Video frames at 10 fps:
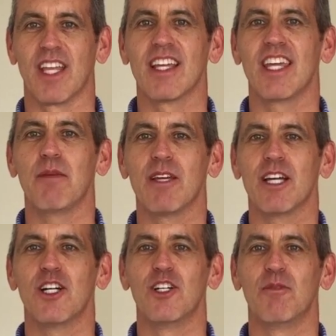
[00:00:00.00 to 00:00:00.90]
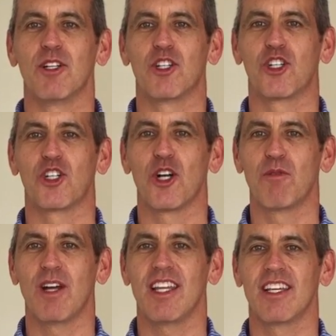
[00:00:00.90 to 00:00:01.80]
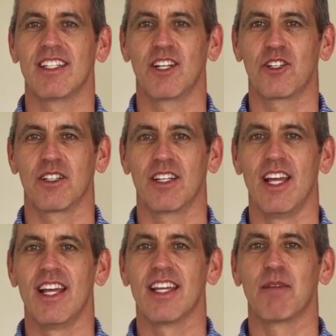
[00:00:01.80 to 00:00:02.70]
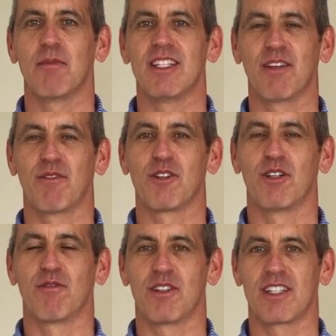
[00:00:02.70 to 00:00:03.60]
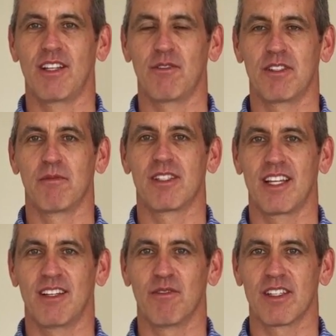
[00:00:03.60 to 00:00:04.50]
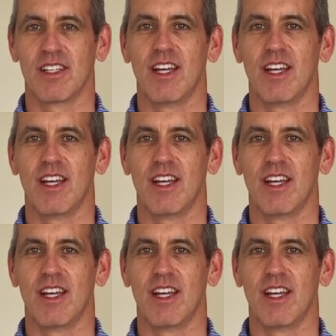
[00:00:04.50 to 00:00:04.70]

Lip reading: Keeping a home in show-ready condition can be difficult for sellers themselves,